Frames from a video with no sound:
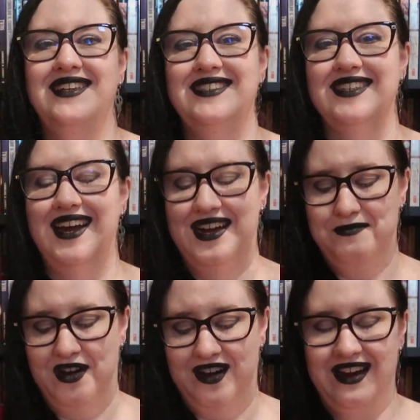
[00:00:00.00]
and
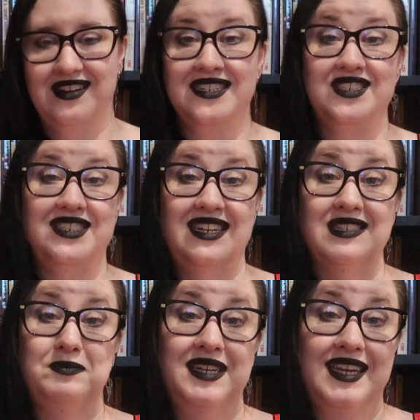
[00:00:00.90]
um, our air conditioning
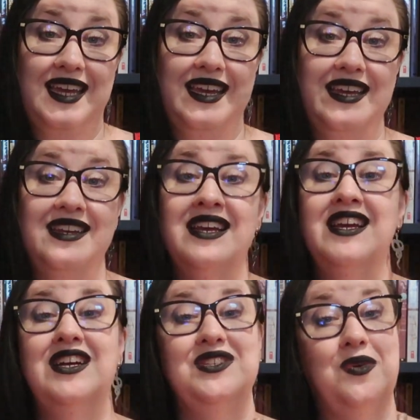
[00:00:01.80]
has been kicking in.
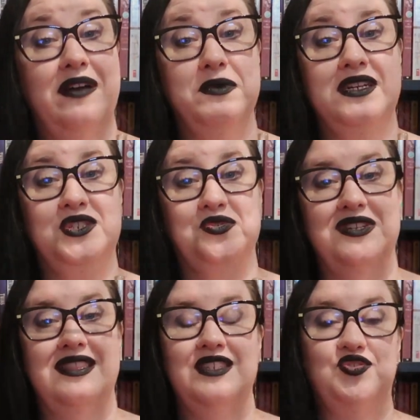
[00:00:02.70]
So I've been
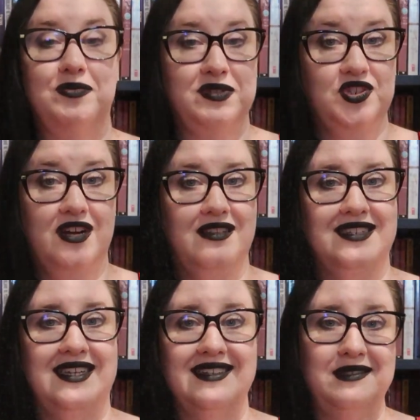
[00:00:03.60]
enjoying these triple shot
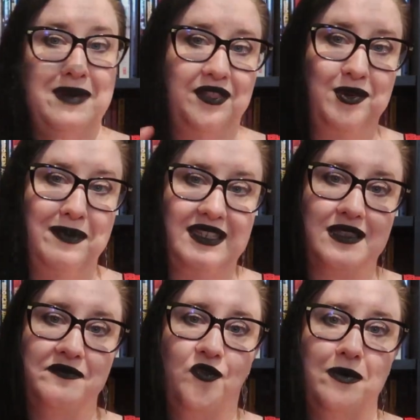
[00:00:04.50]
lattes. Matthew makes
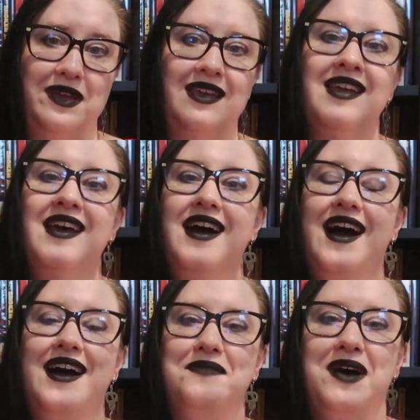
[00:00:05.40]
them for me.
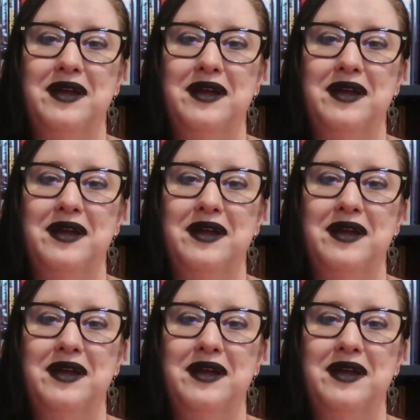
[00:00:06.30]
Um,